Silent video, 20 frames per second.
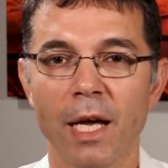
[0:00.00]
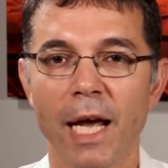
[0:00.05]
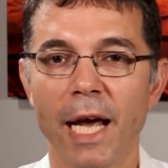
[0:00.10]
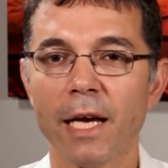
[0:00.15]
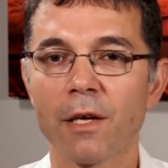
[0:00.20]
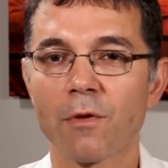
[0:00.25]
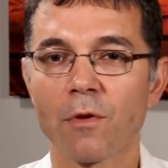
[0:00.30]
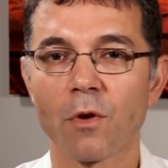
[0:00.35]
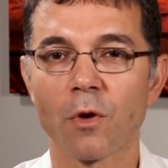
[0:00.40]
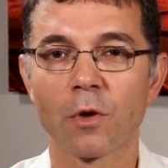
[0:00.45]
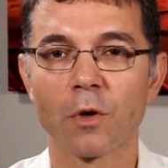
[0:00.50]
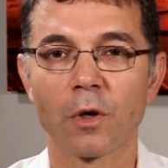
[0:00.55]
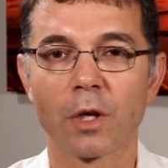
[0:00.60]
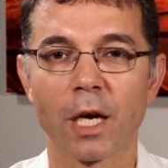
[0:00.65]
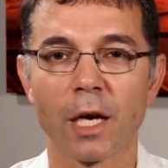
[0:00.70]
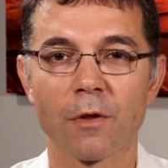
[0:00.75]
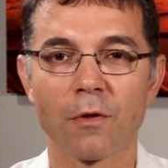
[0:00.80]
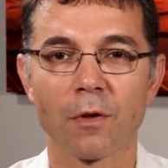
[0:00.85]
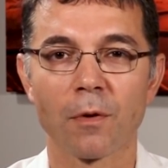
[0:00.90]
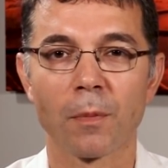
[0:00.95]
External
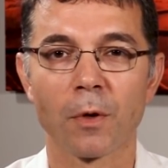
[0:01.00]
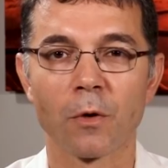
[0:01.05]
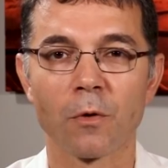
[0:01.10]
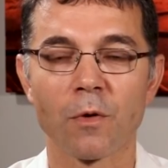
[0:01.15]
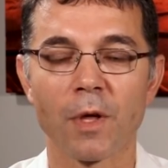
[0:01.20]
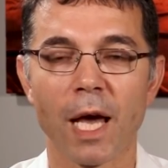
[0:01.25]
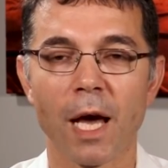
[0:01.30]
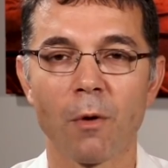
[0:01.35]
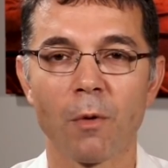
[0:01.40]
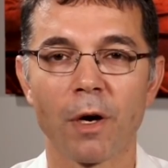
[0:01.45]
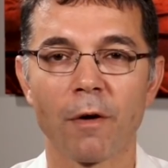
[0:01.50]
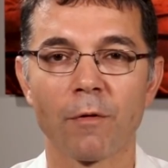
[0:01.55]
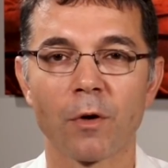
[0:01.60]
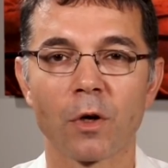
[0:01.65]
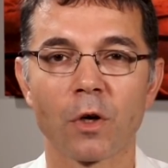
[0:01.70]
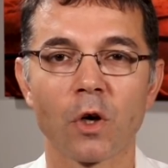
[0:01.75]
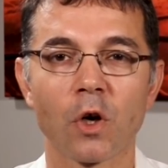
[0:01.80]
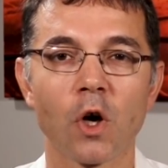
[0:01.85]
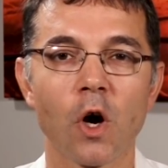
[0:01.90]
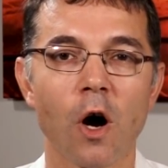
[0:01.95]
customers,
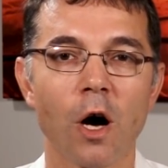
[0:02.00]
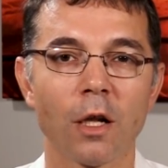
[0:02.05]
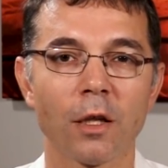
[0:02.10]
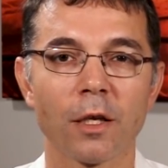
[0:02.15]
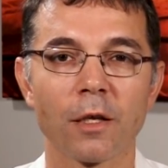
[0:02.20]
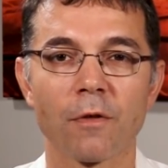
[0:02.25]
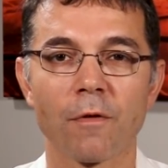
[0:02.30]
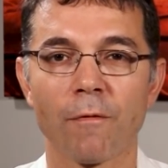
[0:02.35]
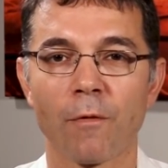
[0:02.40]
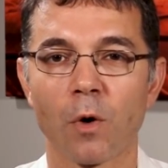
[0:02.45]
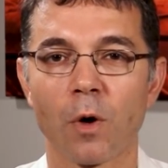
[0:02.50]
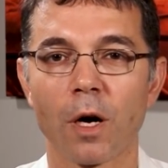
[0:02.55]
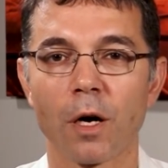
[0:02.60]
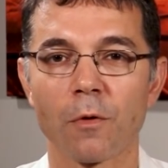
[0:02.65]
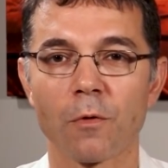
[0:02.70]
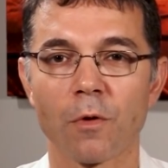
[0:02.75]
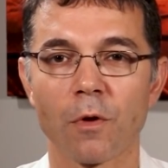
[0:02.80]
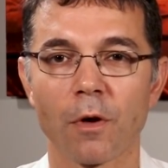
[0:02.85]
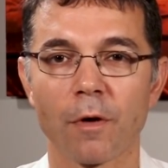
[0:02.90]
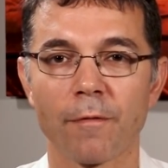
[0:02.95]
however, call us for
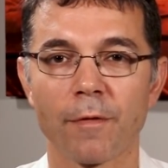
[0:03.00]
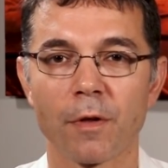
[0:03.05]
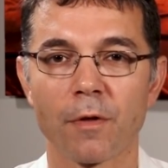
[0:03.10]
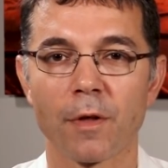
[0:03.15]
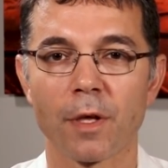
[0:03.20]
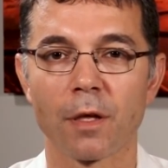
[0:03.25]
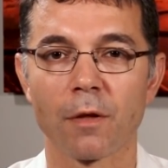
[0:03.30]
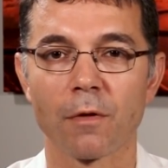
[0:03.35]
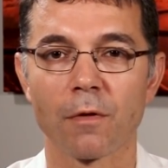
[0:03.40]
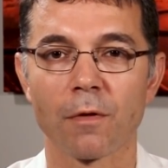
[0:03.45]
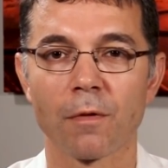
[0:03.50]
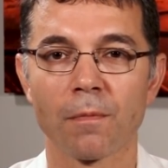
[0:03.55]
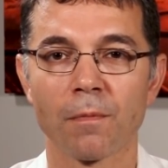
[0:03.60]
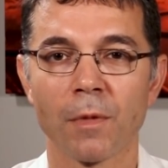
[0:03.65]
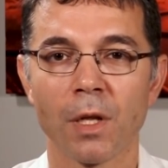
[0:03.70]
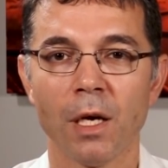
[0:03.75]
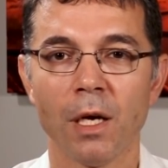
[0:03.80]
our services.